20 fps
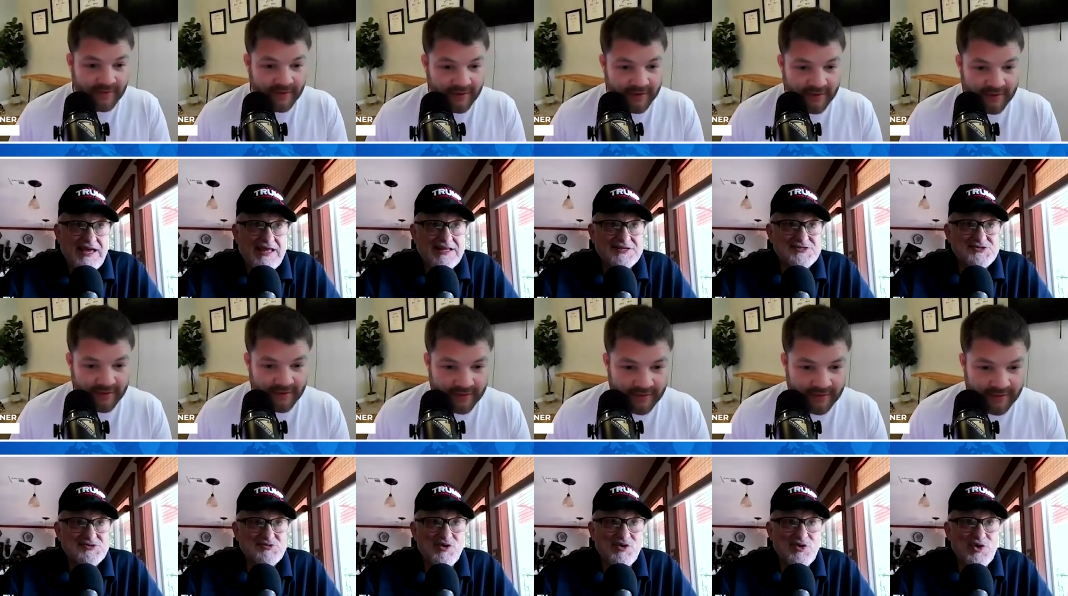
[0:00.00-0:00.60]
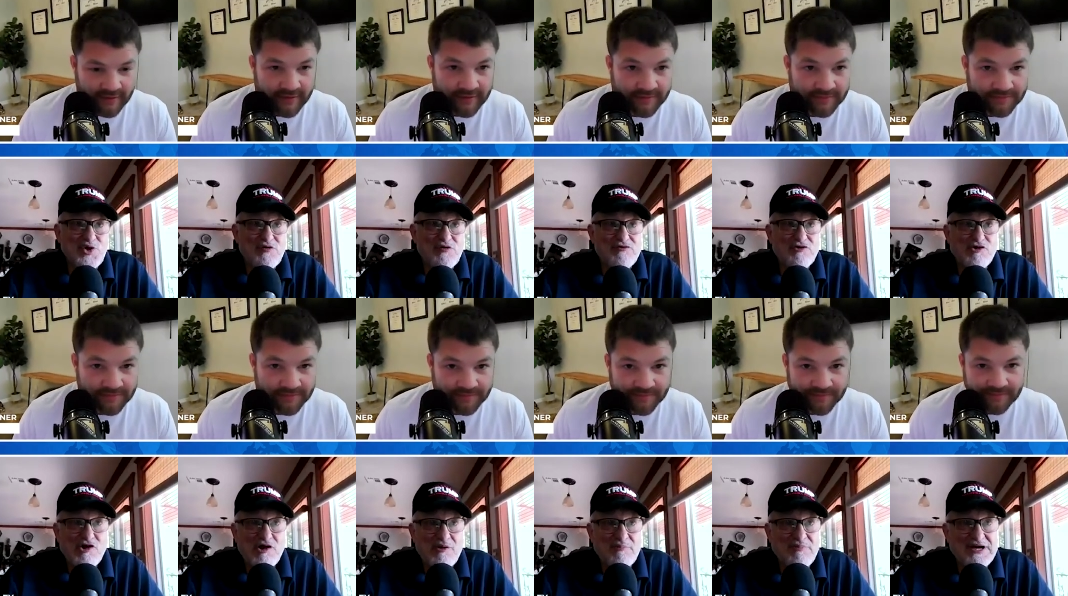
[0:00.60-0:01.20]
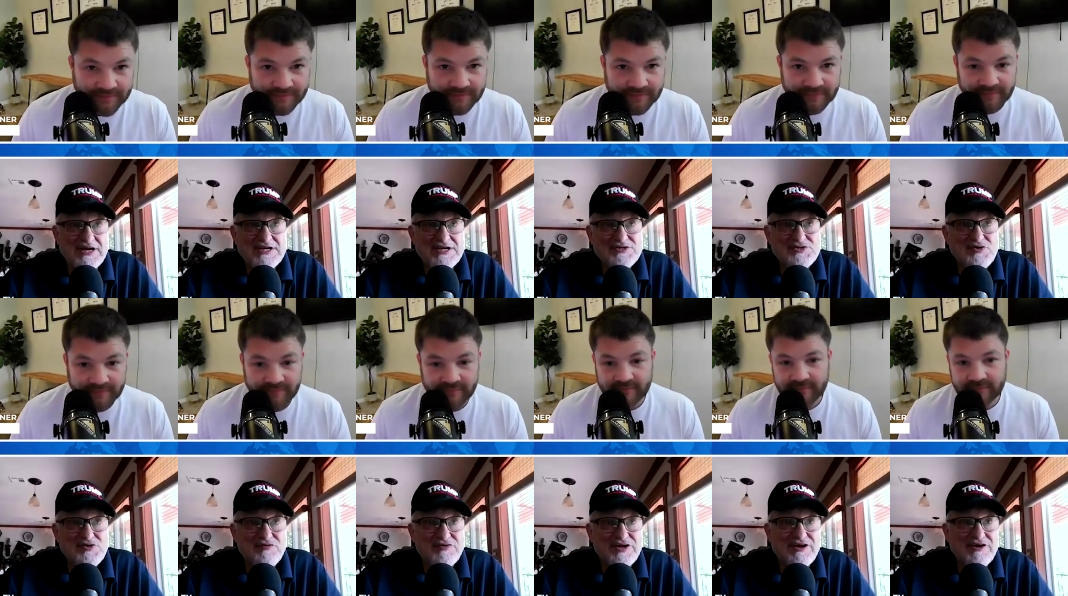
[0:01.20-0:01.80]
Speaker 1: Hey, let's roll over to our buddies
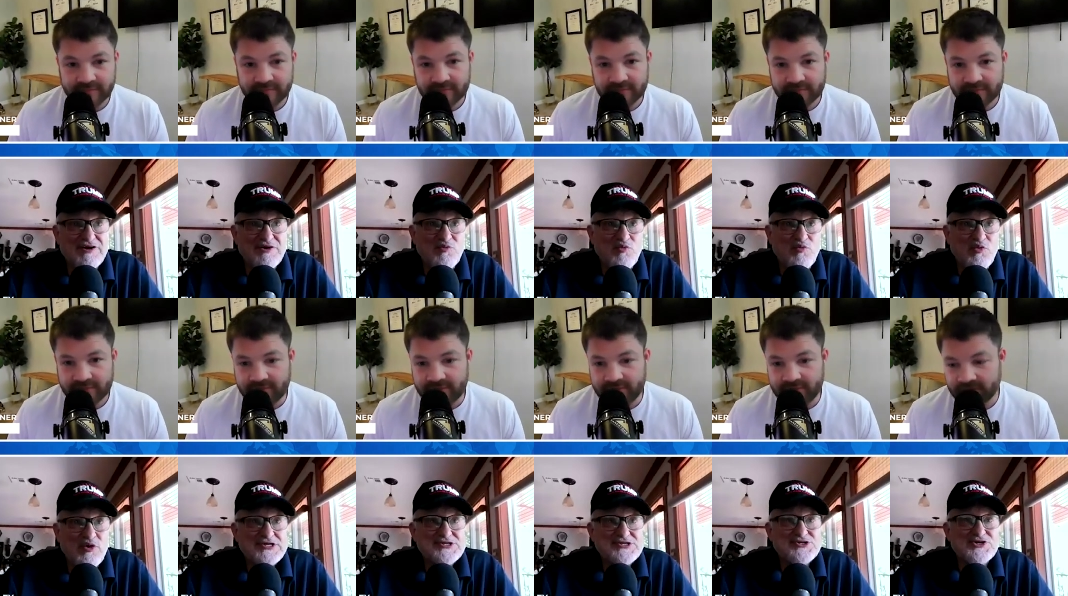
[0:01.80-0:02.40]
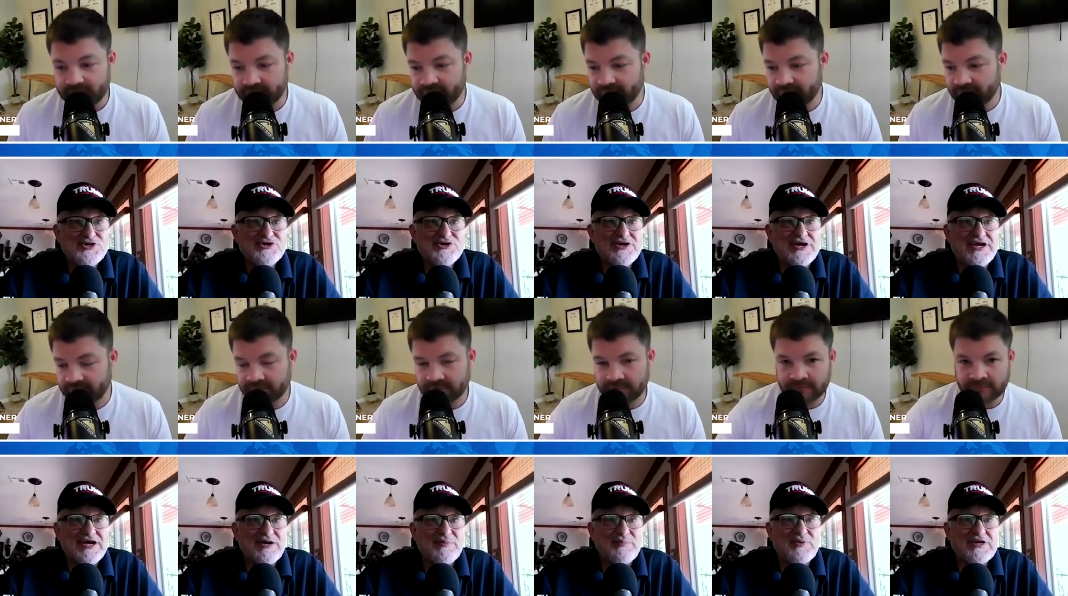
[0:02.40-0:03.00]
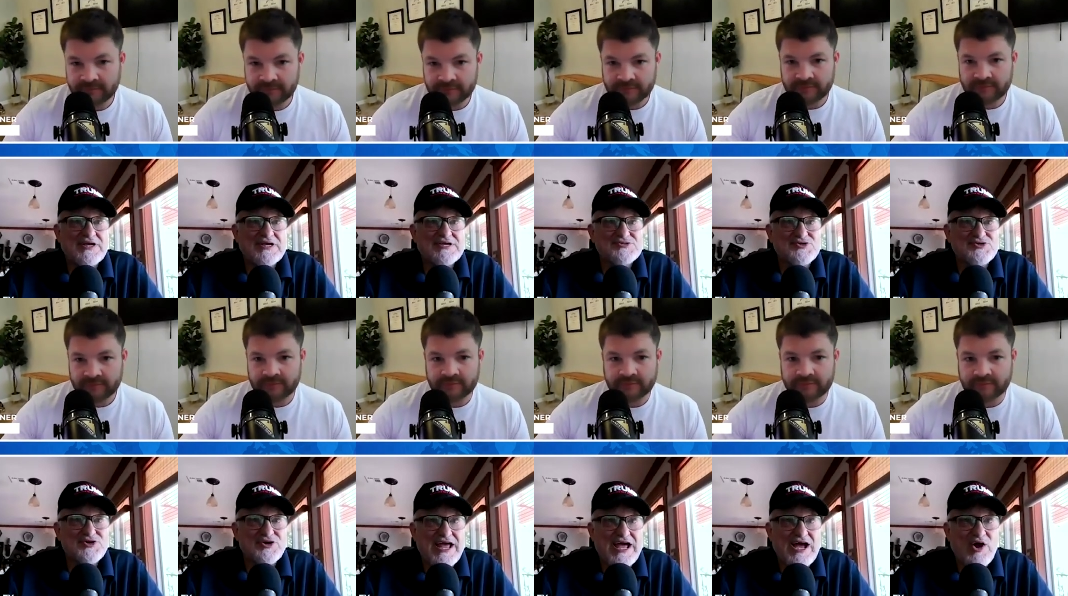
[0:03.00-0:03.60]
over there. And Western companies
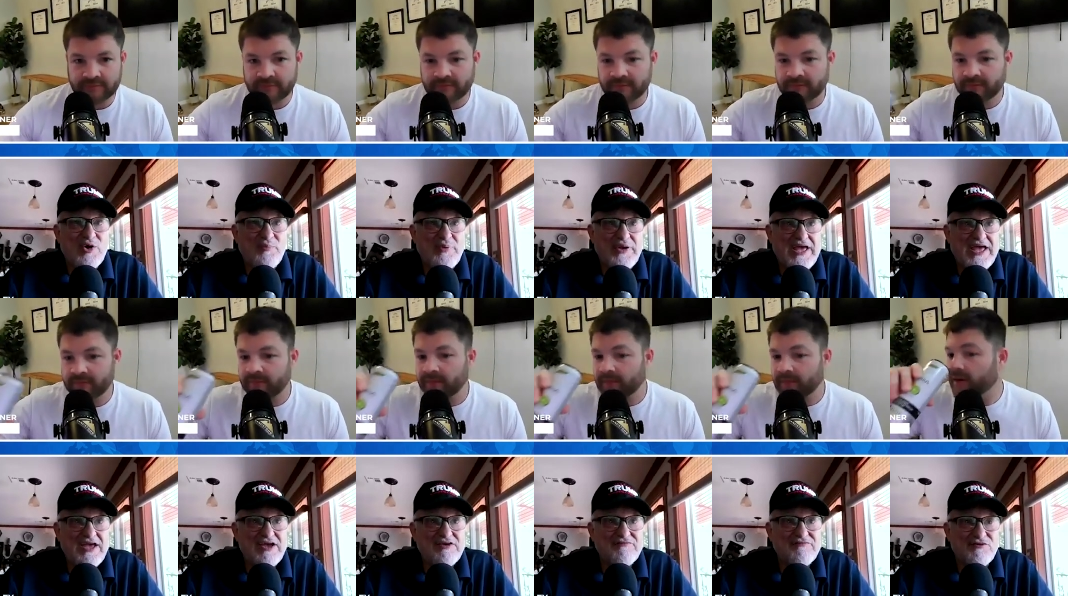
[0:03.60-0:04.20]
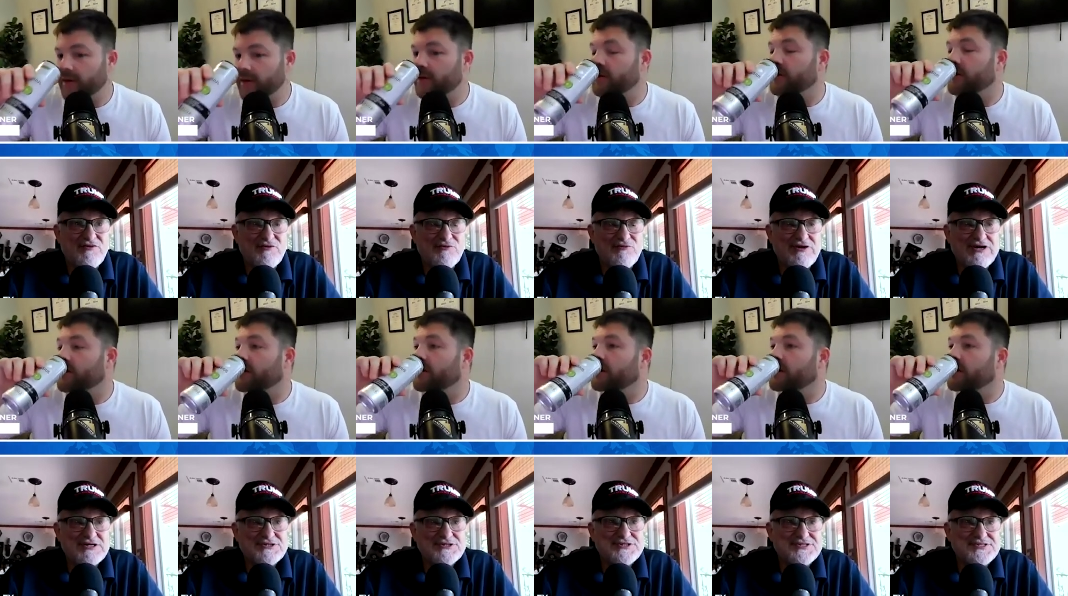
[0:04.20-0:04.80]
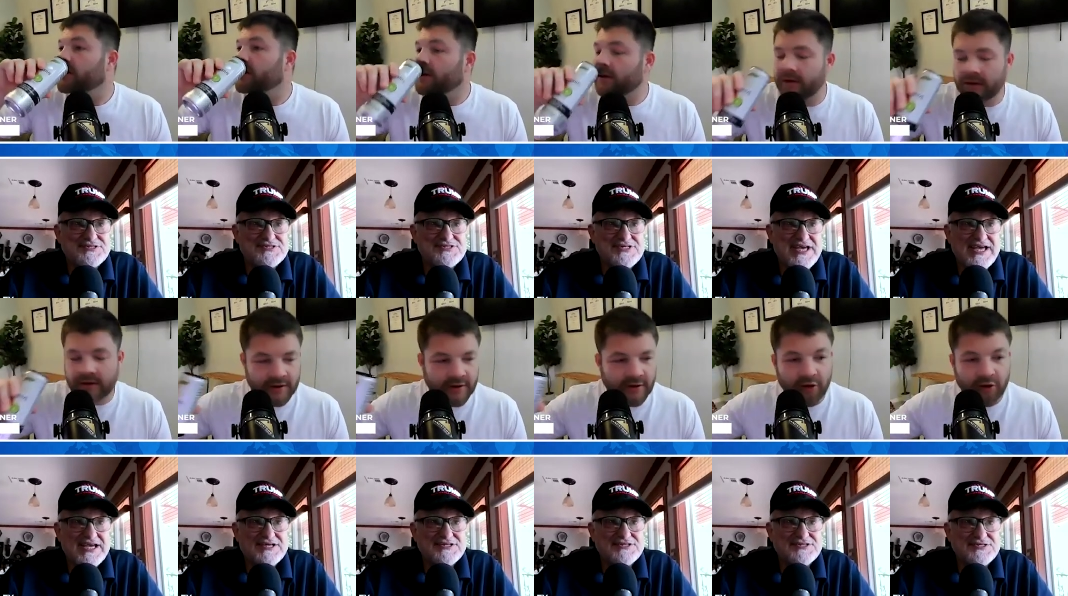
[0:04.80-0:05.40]
are now paying for Russian
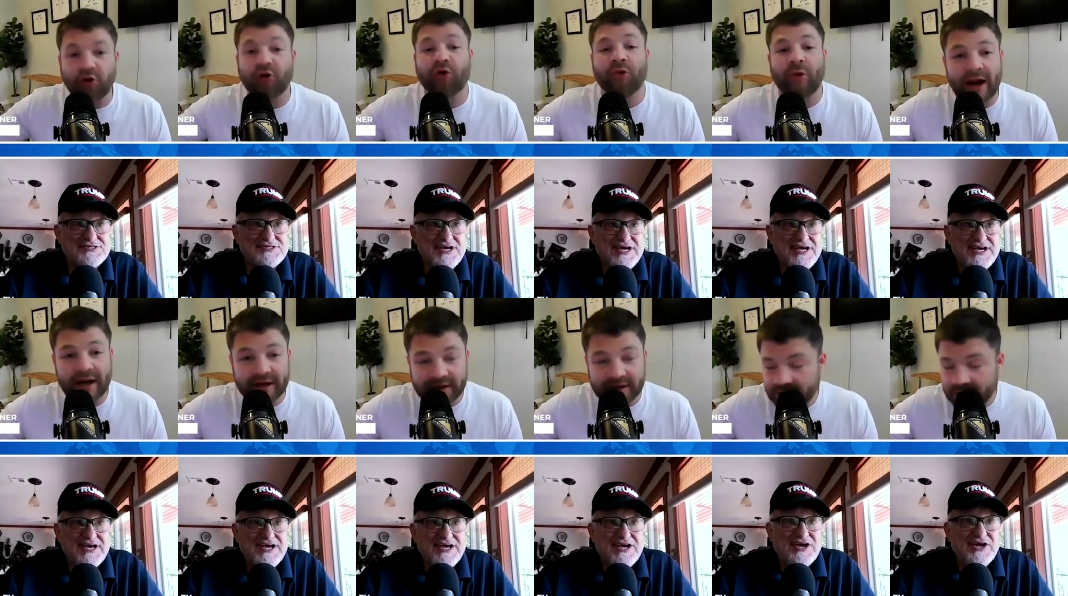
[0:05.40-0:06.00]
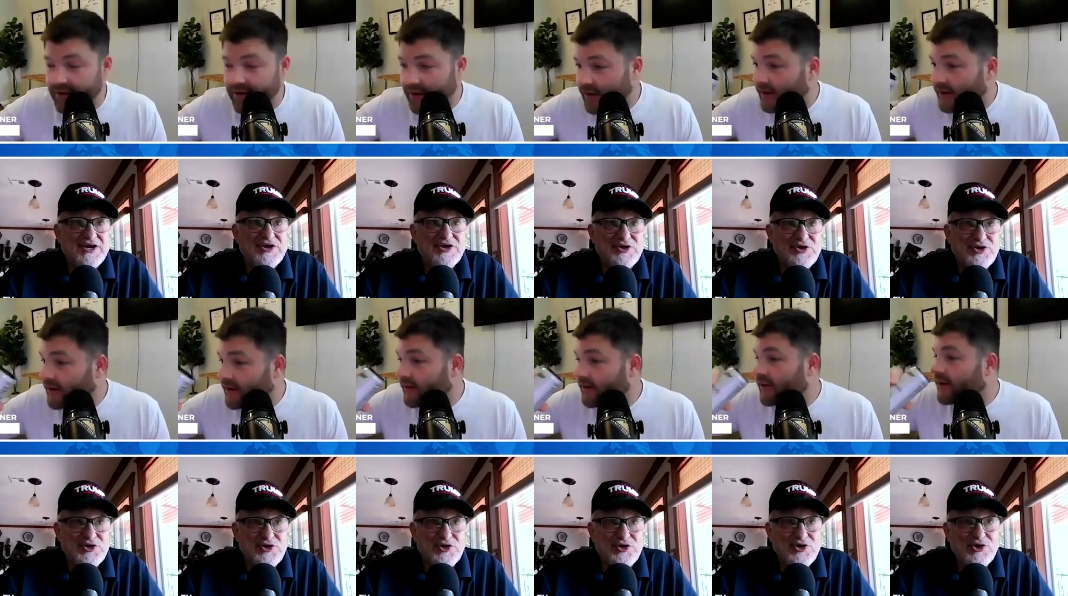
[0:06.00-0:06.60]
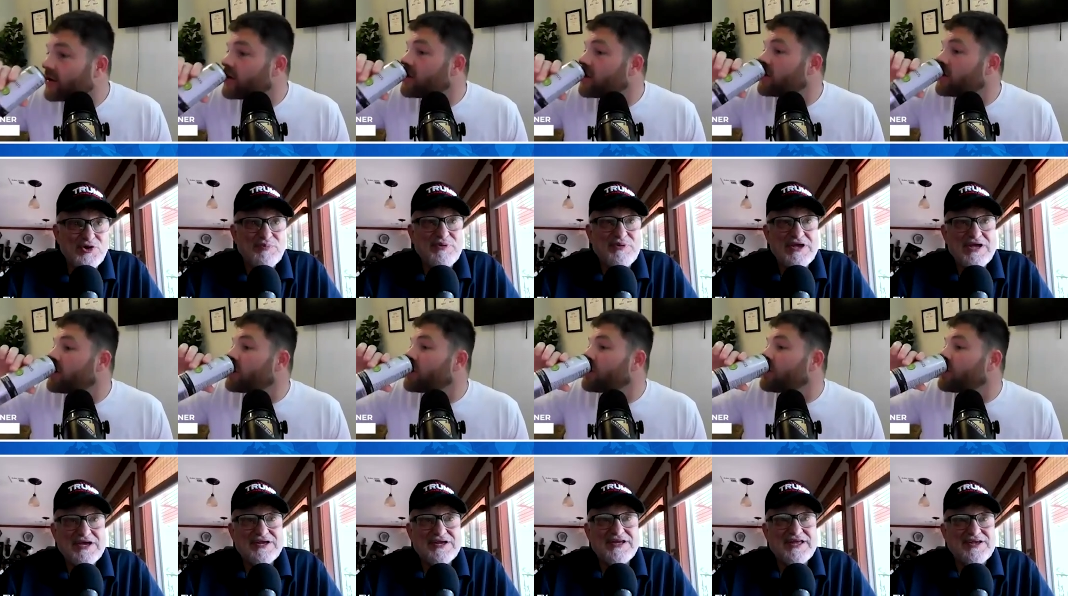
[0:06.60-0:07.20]
sanctions. Great.
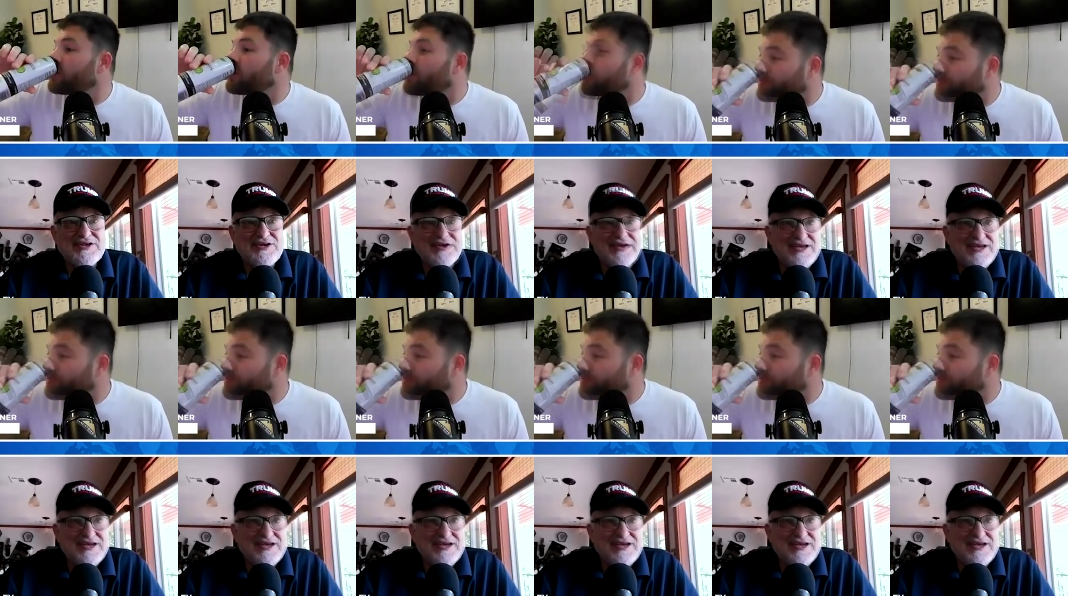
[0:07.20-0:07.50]
European and